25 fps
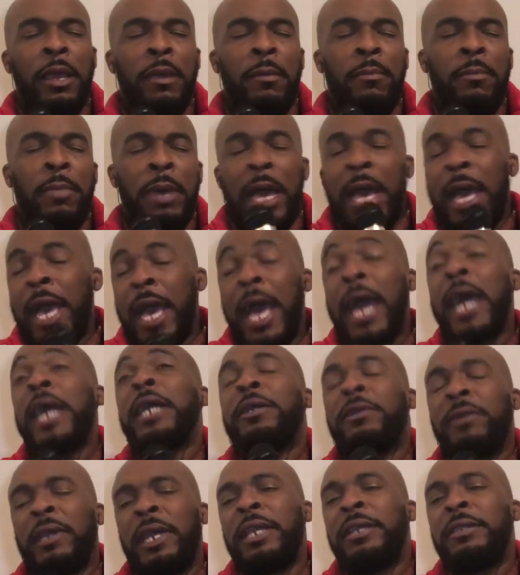by our
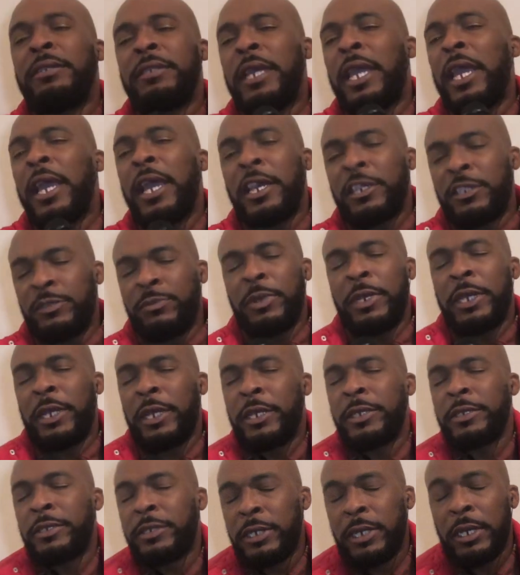crazy ass
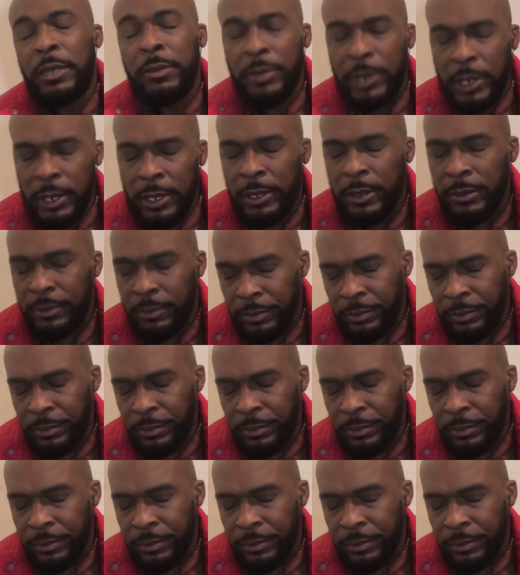parents coming up.